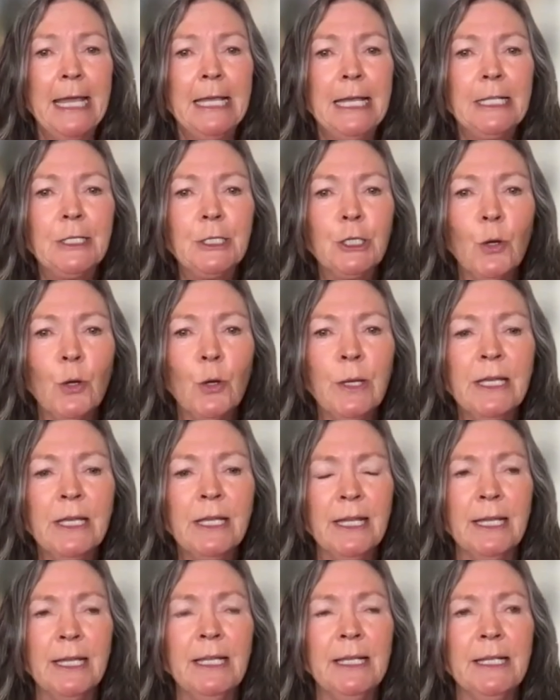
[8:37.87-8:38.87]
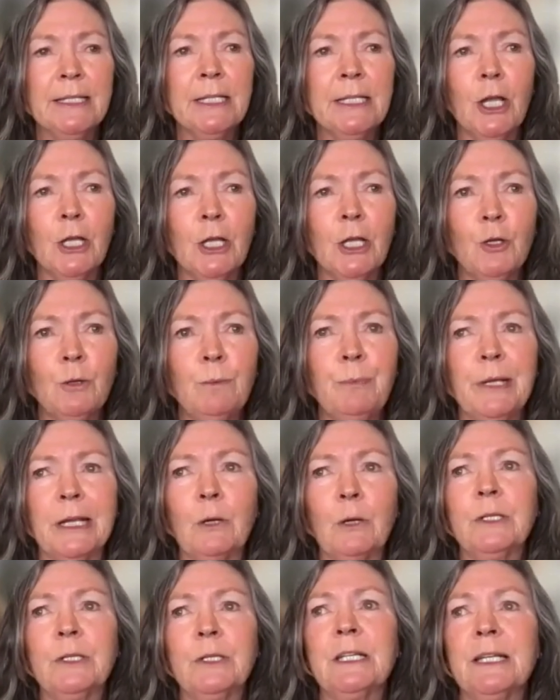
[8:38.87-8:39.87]
So it is a
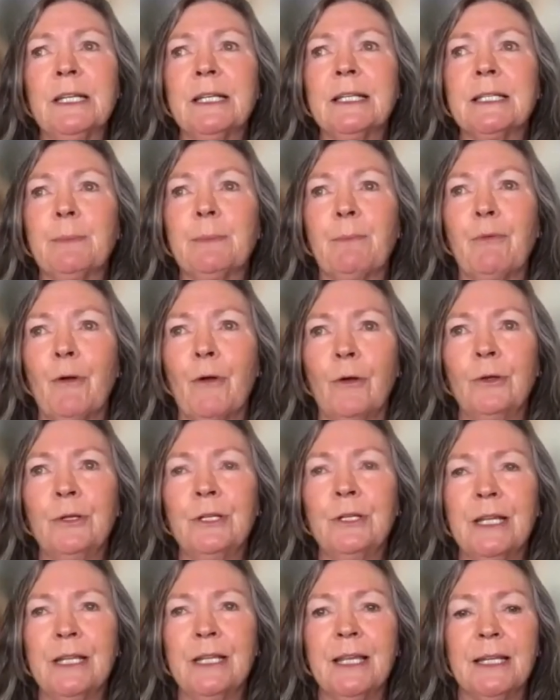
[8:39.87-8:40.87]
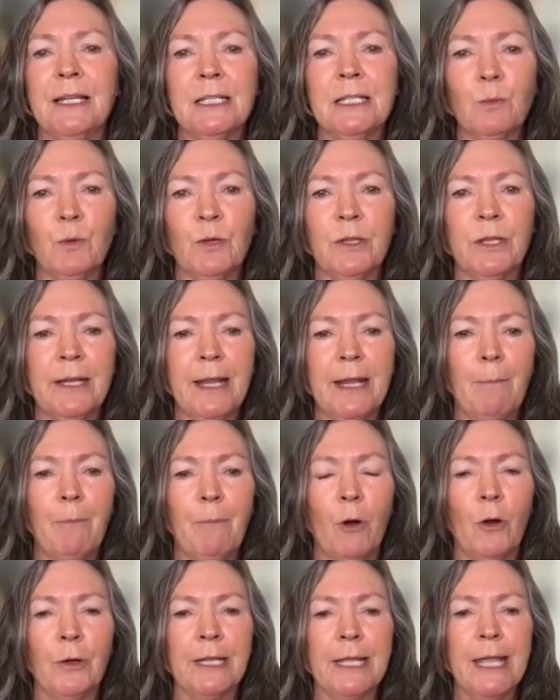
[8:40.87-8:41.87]
ubiquitous protein that is within our
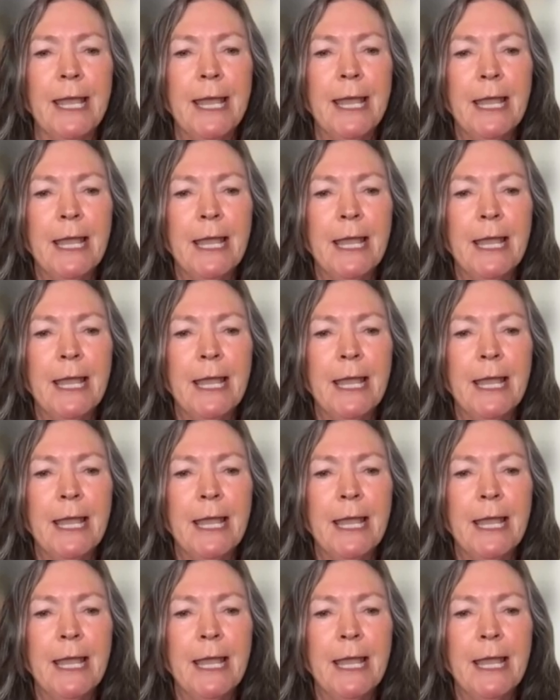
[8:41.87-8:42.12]
body.